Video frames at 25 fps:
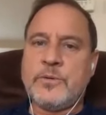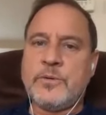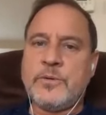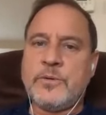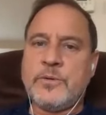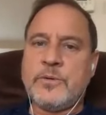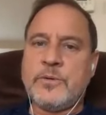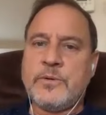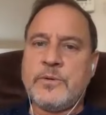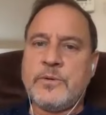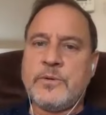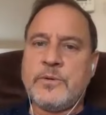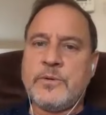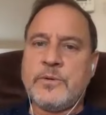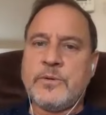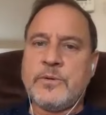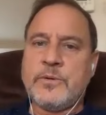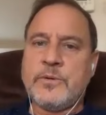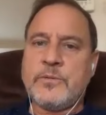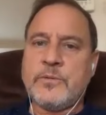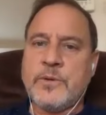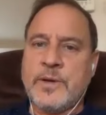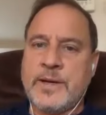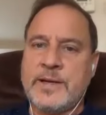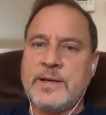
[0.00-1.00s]
Mm-hmm.
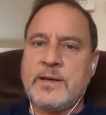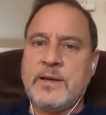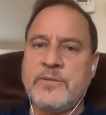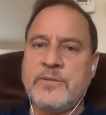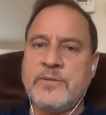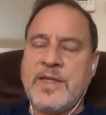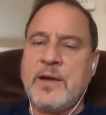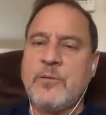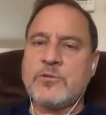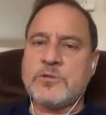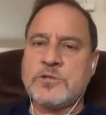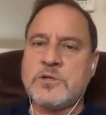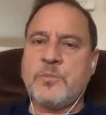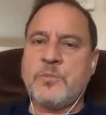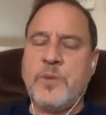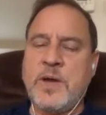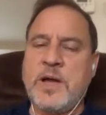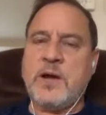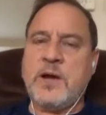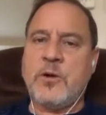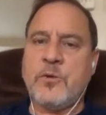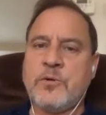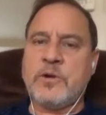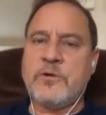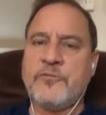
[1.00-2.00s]
Right? That was the
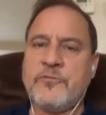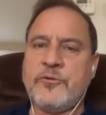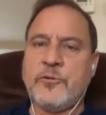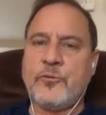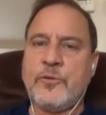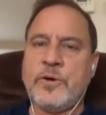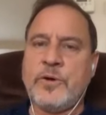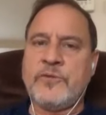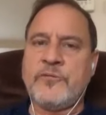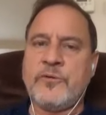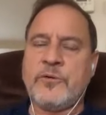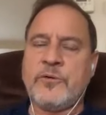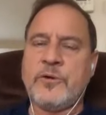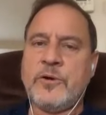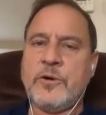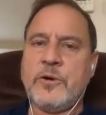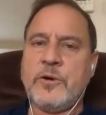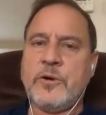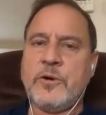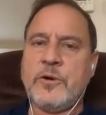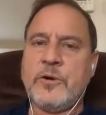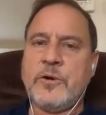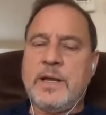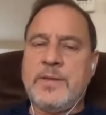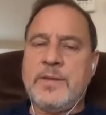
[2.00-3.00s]
power of the river.
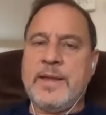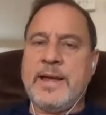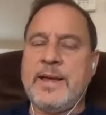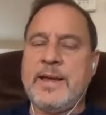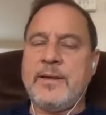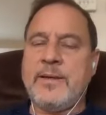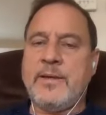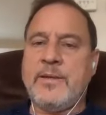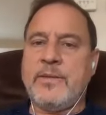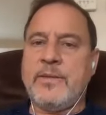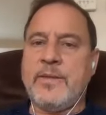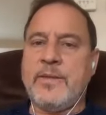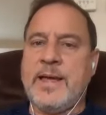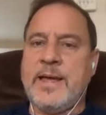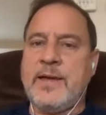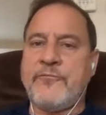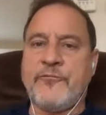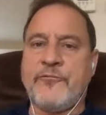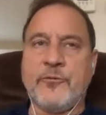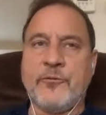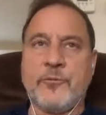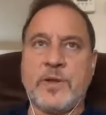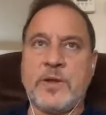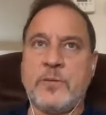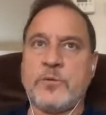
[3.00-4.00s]
And yeah. that that
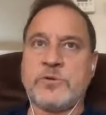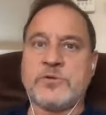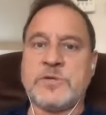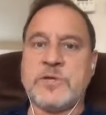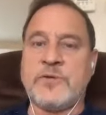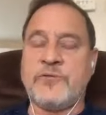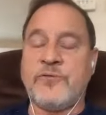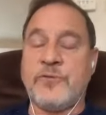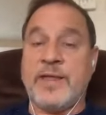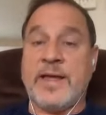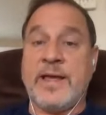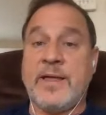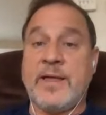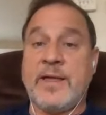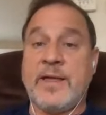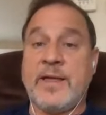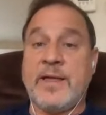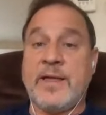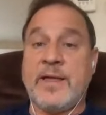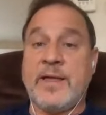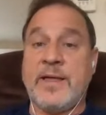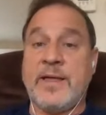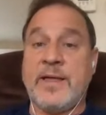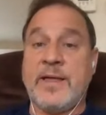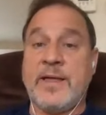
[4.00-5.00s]
for me was different. That
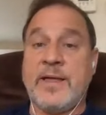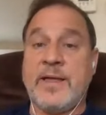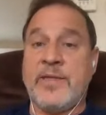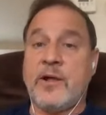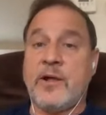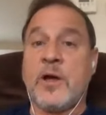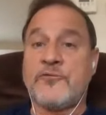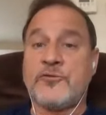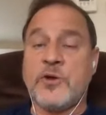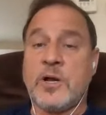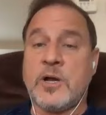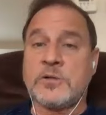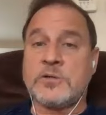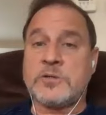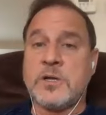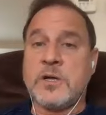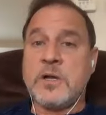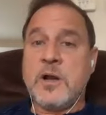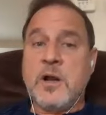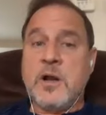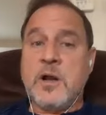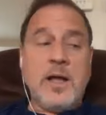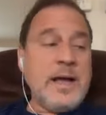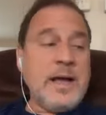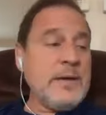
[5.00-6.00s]
that got me off
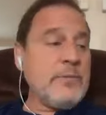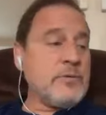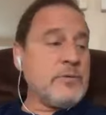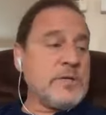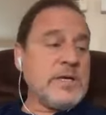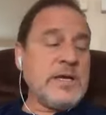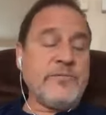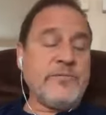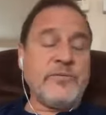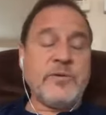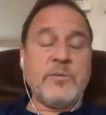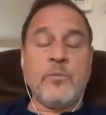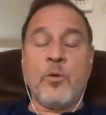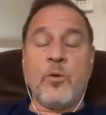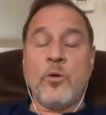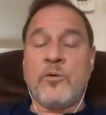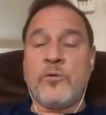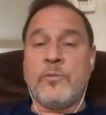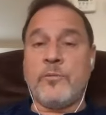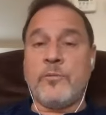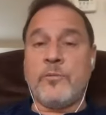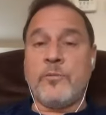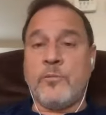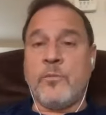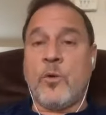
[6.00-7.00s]
drugs I was
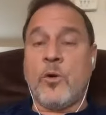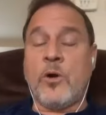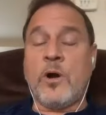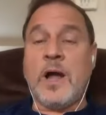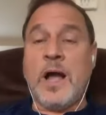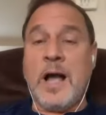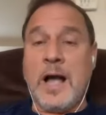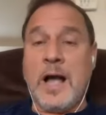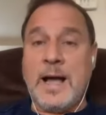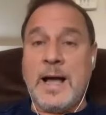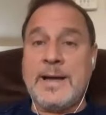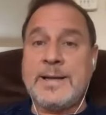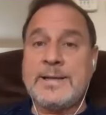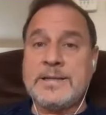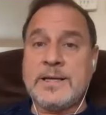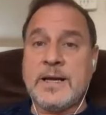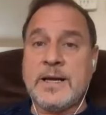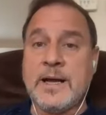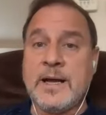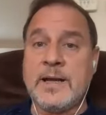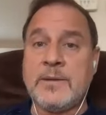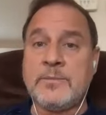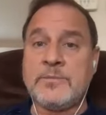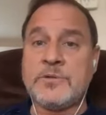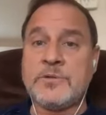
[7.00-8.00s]
having more, more high
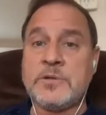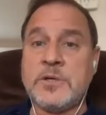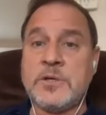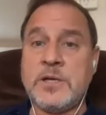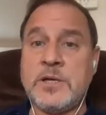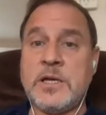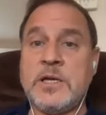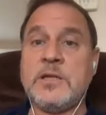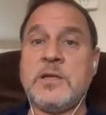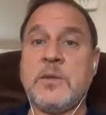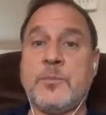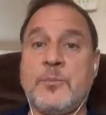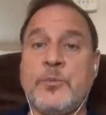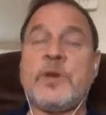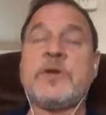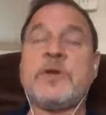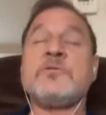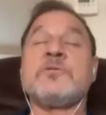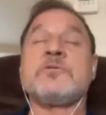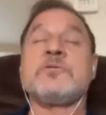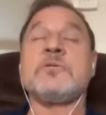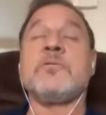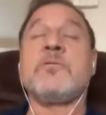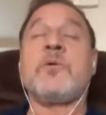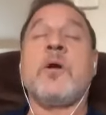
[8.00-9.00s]
times in the
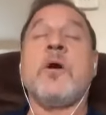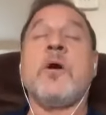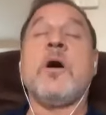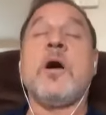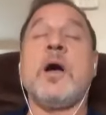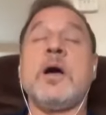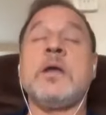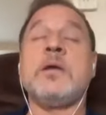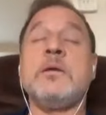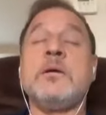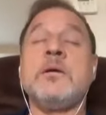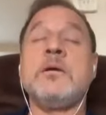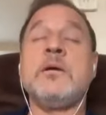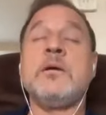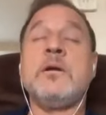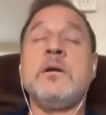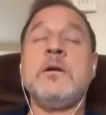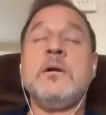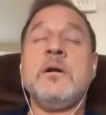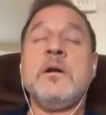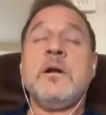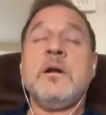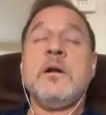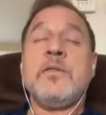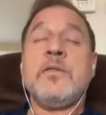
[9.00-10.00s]
presence of God
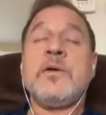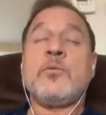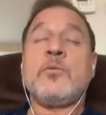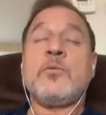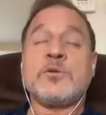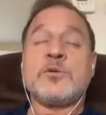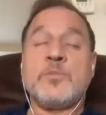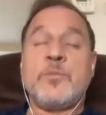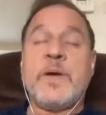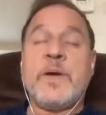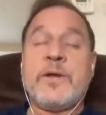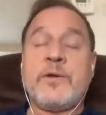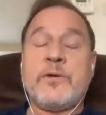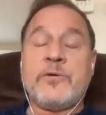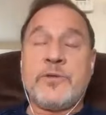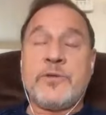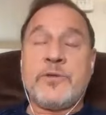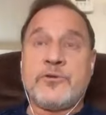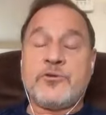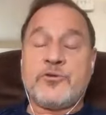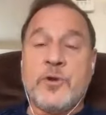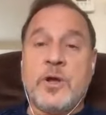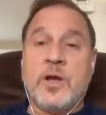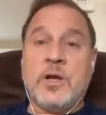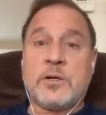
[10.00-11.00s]
that was better than
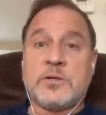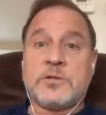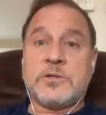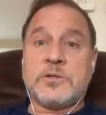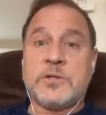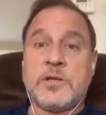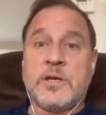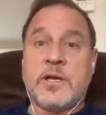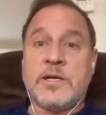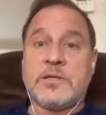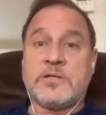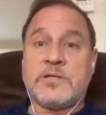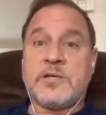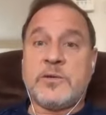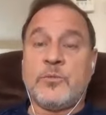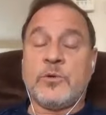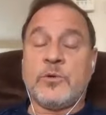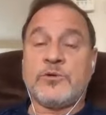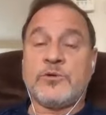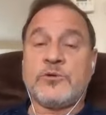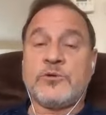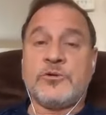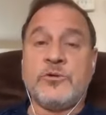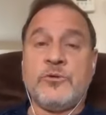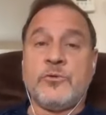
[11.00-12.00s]
drugs. And I said, well,
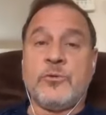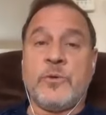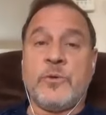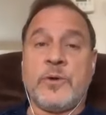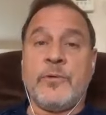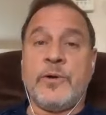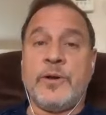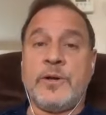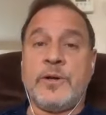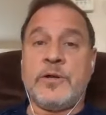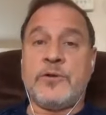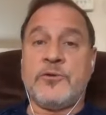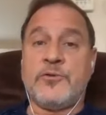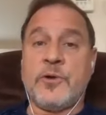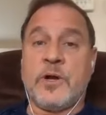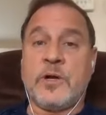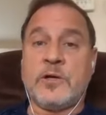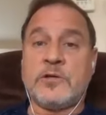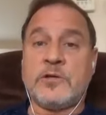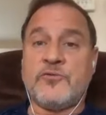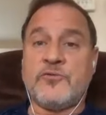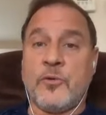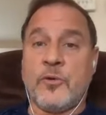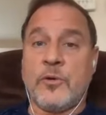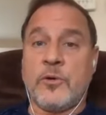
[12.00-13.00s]
shoot, what do I need
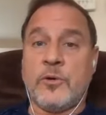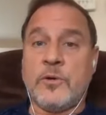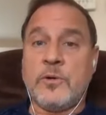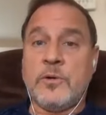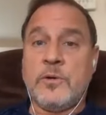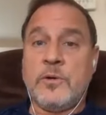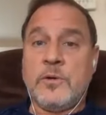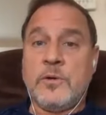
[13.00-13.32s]
drugs for?